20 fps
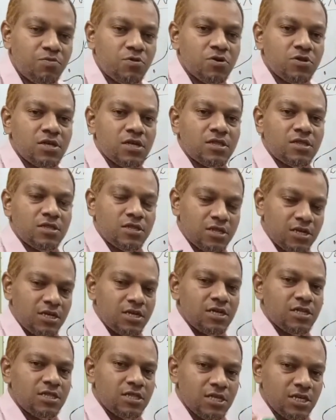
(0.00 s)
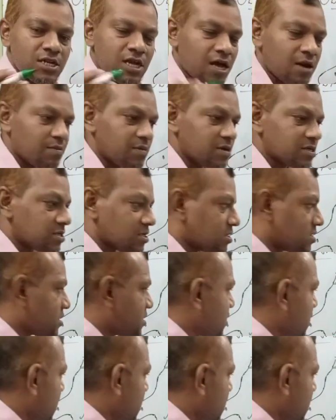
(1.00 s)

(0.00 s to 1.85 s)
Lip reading: to the three thenar muscles,